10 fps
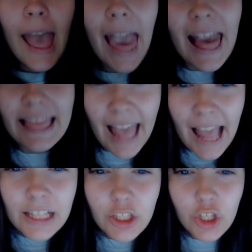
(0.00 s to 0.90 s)
And
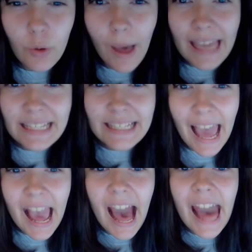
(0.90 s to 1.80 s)
that too, I
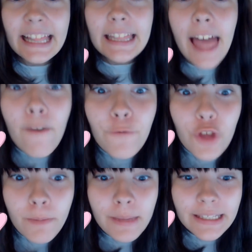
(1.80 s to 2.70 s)
say, I love
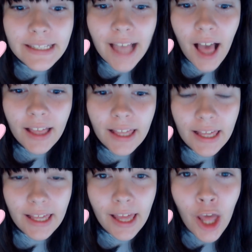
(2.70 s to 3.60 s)
you,
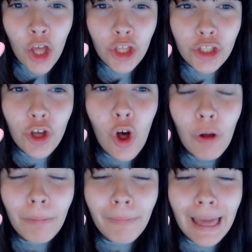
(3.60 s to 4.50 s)
Misaki. You're
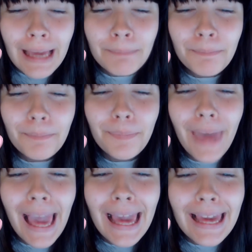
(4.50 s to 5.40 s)
my
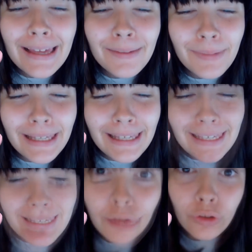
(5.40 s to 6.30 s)
baby.